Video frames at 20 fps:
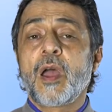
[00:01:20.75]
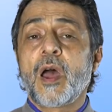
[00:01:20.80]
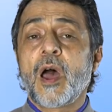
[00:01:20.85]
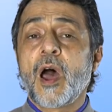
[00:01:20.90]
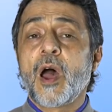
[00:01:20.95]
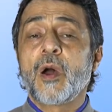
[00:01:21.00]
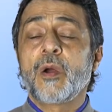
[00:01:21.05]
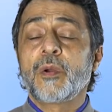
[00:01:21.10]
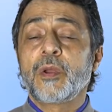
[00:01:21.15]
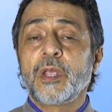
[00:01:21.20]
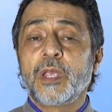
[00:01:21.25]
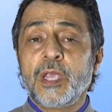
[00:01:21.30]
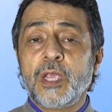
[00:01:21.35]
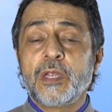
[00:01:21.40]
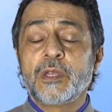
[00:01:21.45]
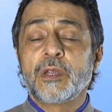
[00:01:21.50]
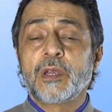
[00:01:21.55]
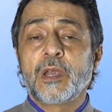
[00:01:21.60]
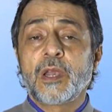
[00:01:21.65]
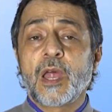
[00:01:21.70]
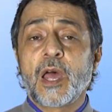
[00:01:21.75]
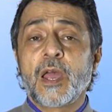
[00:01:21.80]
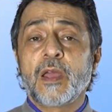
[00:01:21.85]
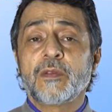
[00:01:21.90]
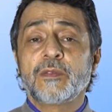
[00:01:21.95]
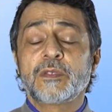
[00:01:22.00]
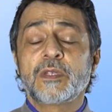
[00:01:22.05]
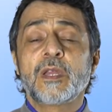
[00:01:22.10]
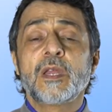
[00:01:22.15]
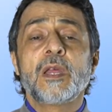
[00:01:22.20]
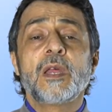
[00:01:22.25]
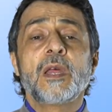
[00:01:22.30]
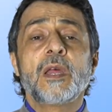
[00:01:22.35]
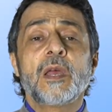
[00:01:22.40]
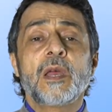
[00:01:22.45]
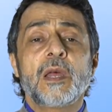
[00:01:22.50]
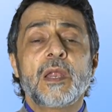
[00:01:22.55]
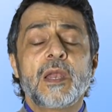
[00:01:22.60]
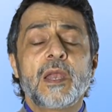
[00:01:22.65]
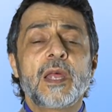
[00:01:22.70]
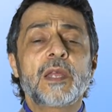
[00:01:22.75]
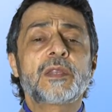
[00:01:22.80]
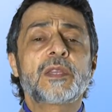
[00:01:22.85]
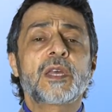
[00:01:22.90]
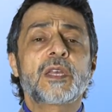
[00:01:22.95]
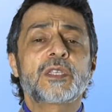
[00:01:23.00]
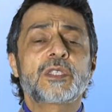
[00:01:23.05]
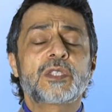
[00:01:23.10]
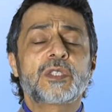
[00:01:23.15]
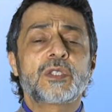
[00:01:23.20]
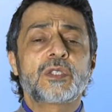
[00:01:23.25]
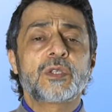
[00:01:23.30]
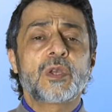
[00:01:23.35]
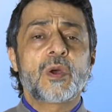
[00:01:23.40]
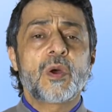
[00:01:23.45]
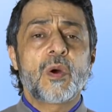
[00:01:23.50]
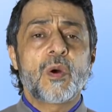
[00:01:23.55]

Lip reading: our inner lives. Let us